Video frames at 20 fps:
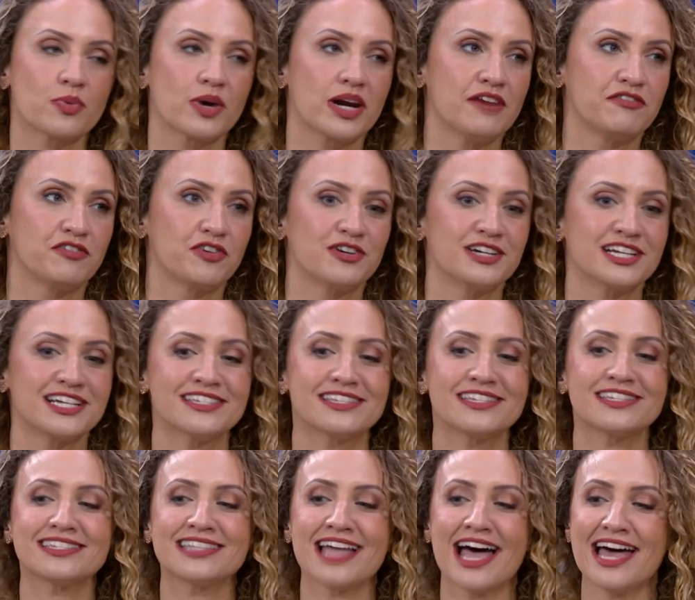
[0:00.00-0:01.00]
whatever it is
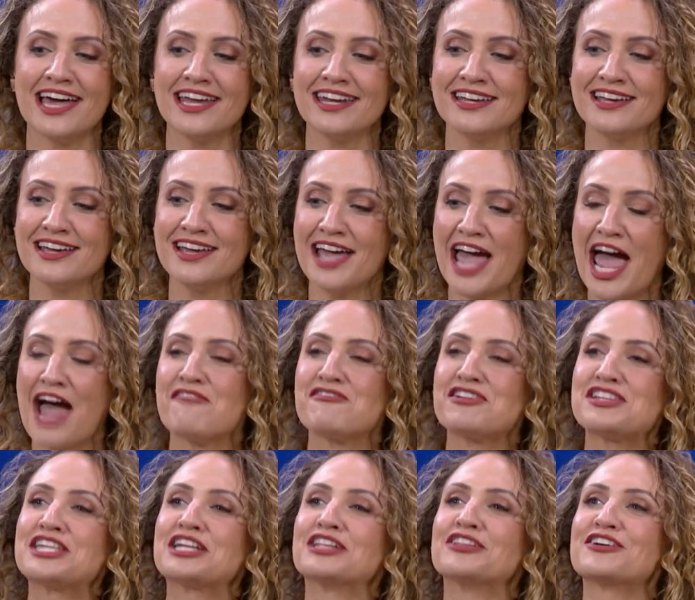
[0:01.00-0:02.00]
that
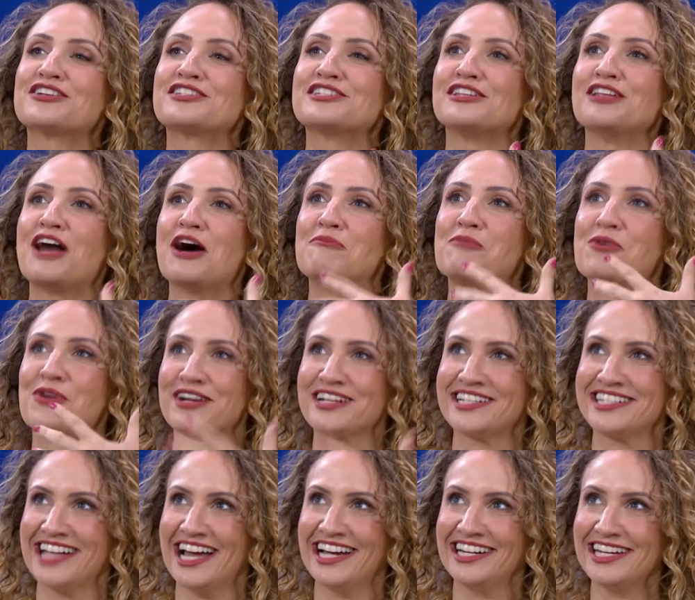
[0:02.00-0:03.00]
everything looks a lot more
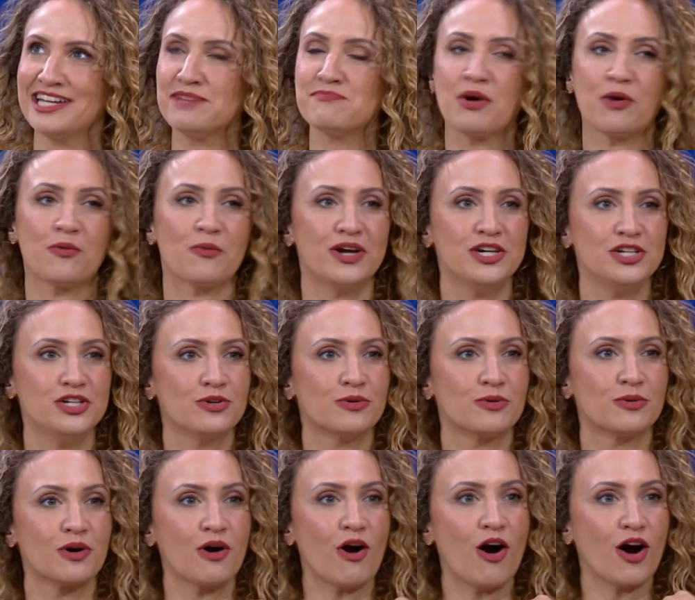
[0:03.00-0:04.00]
exciting, but when
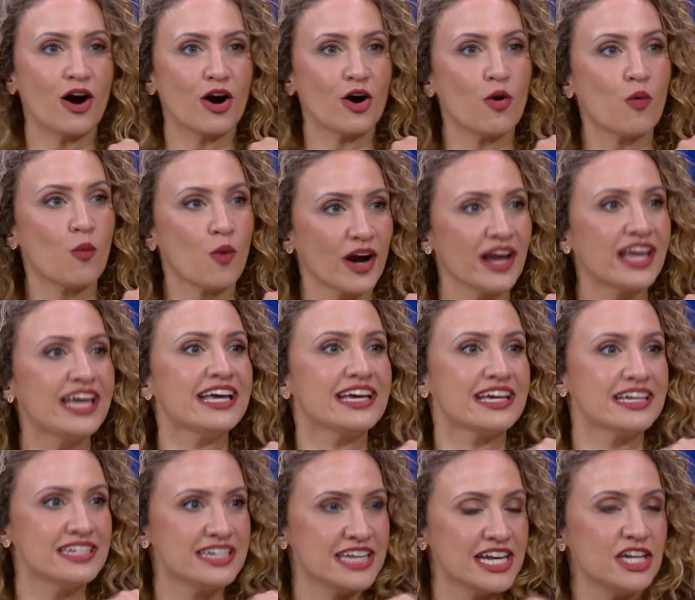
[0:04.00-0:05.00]
you are working
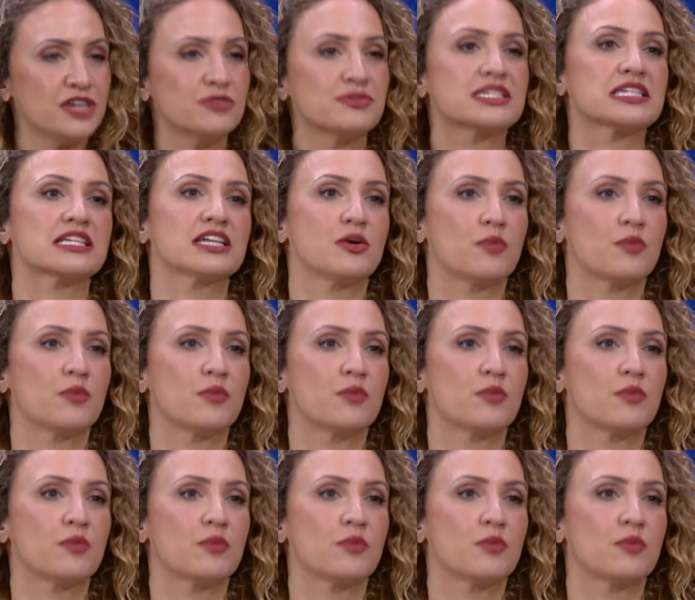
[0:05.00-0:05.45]
continuously,